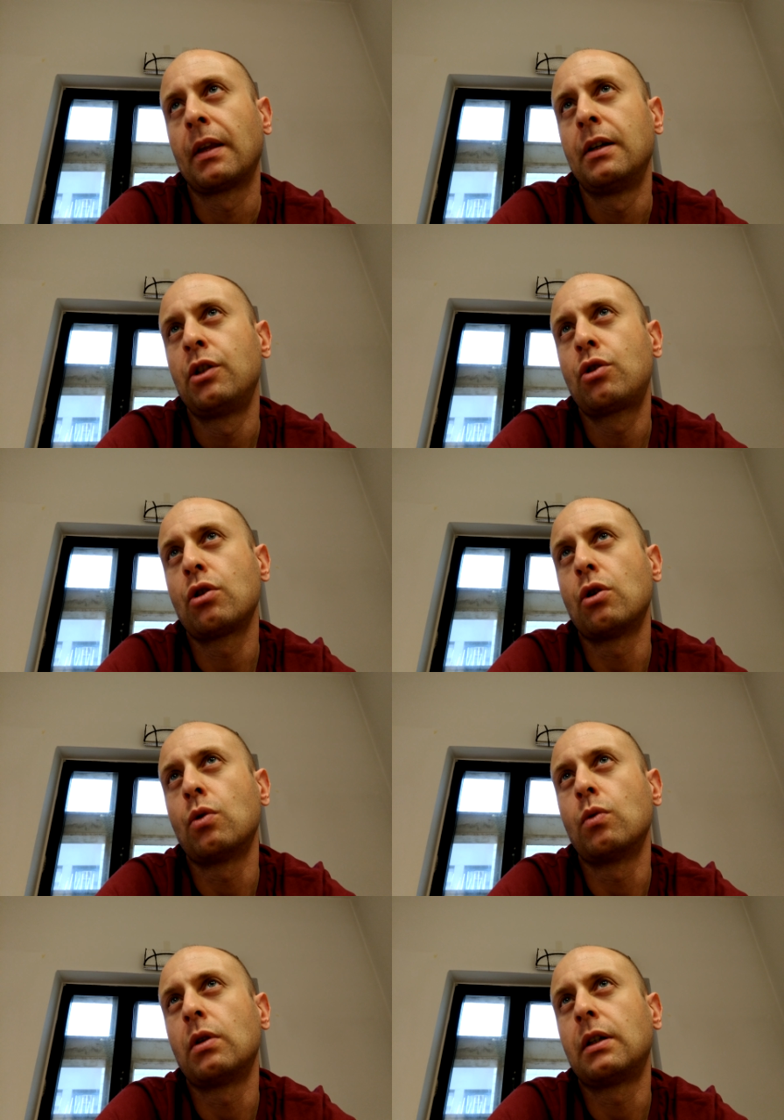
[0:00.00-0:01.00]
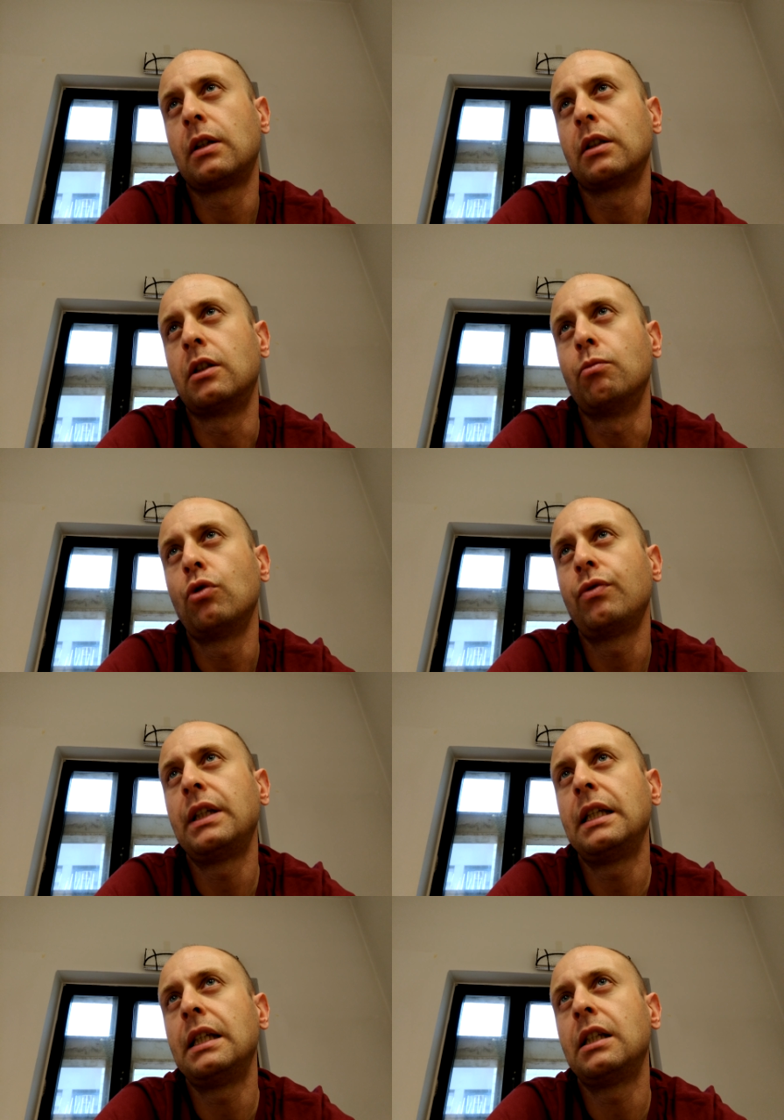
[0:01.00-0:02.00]
so uh, the
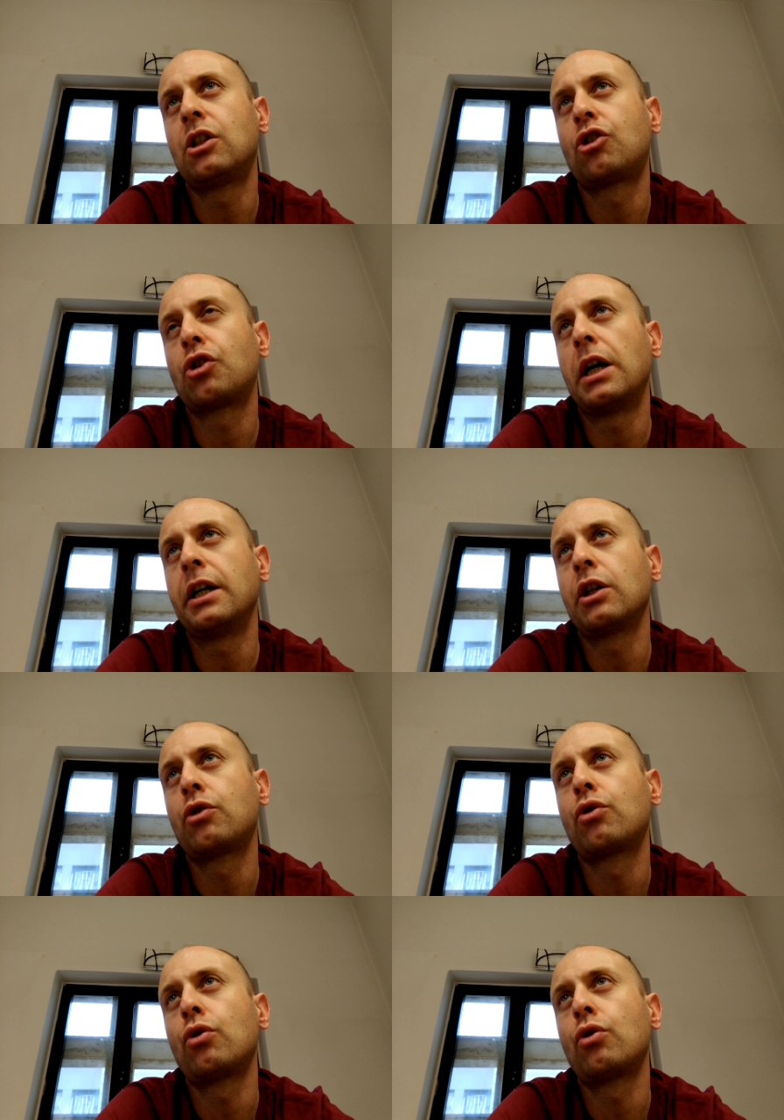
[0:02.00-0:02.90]
movie is trying